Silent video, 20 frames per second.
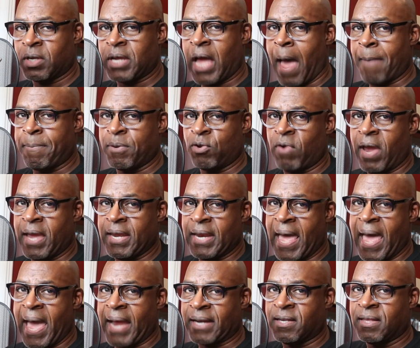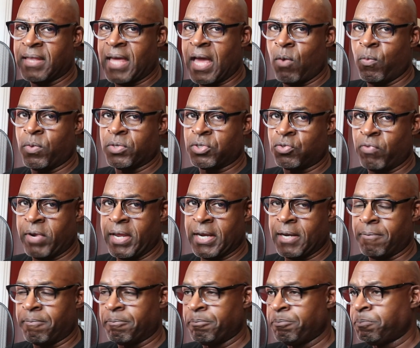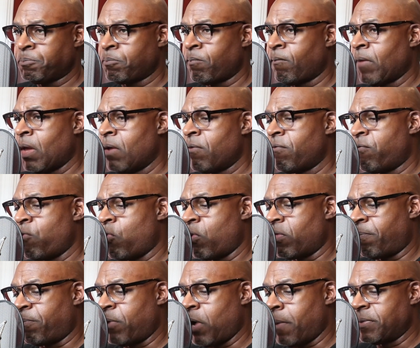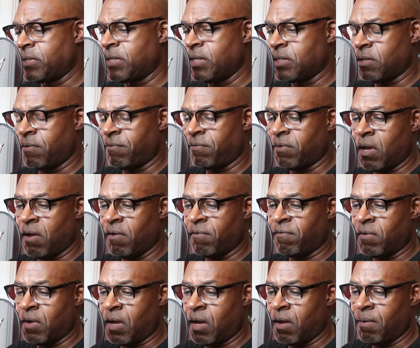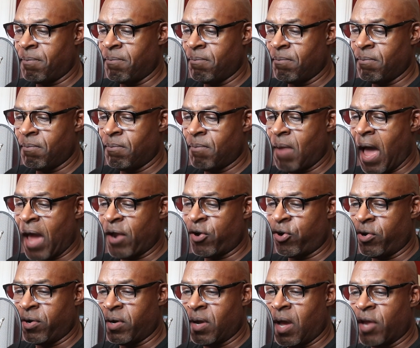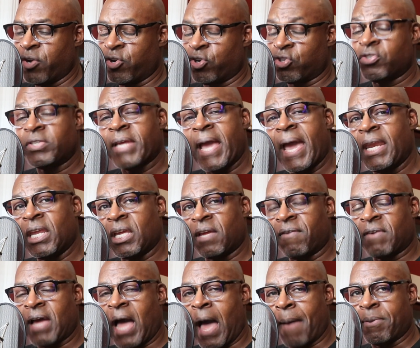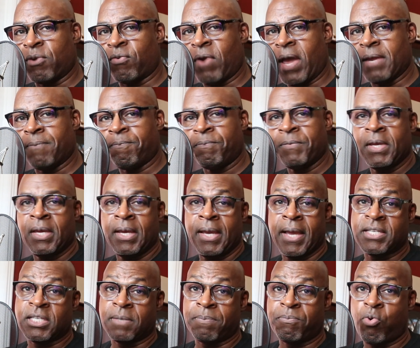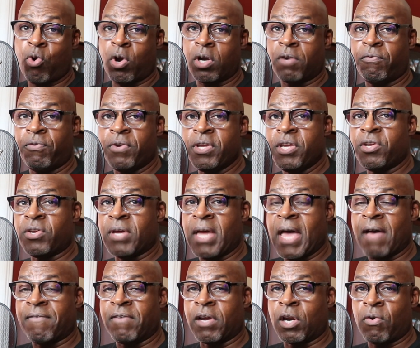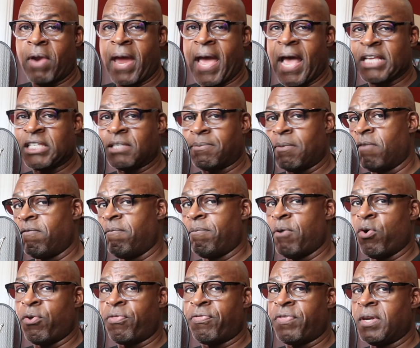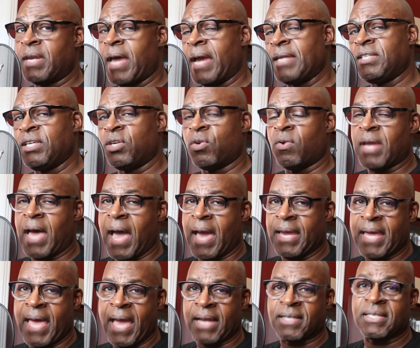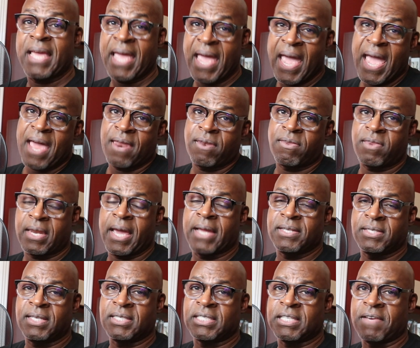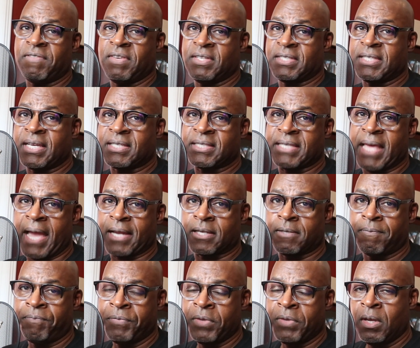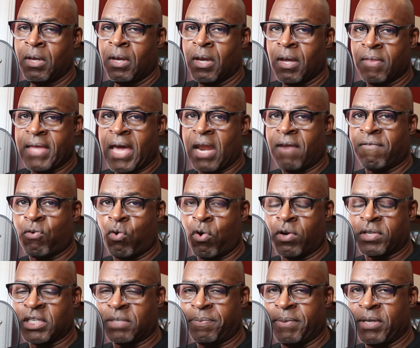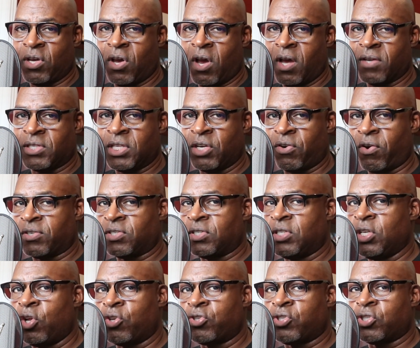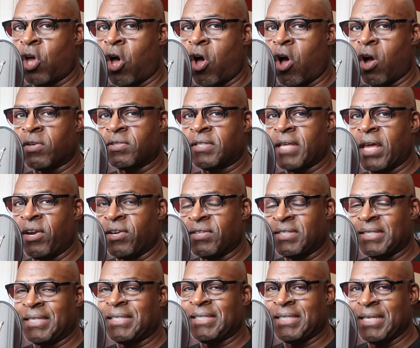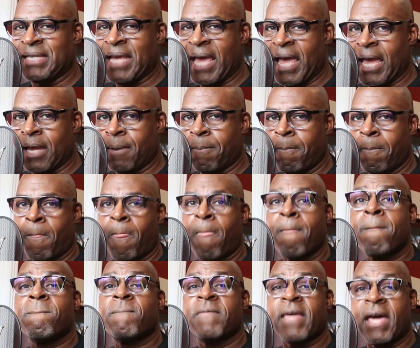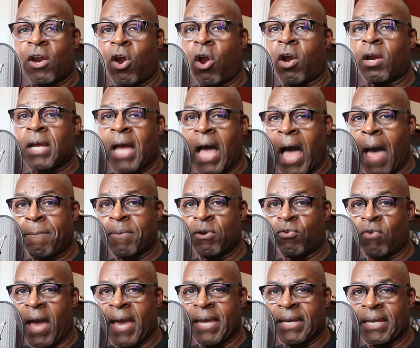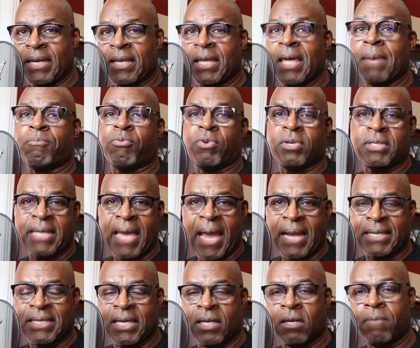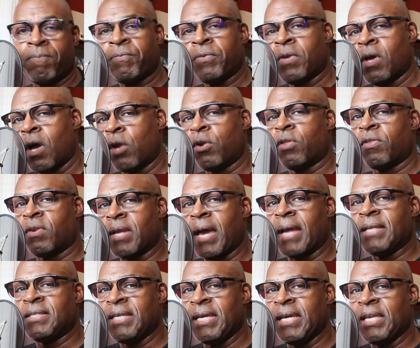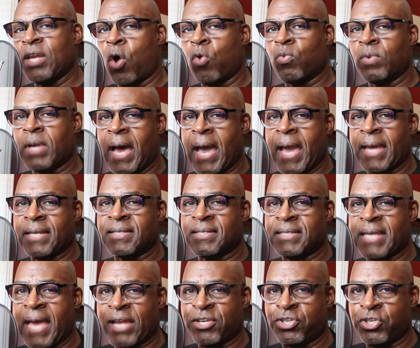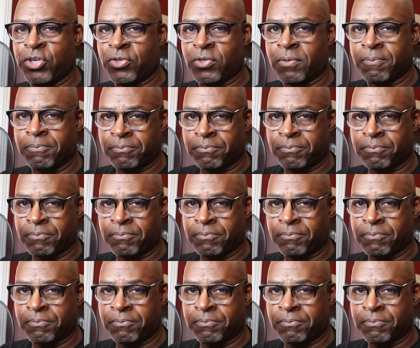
Copyright Act that was written. For the purposes of modern understanding of copyright, it's important for you to have a grasp of both the 1909 Act and the 1976 Act. And that, of course, is because there are still songs that exist today that are copyrighted and protected under the 1909 statute.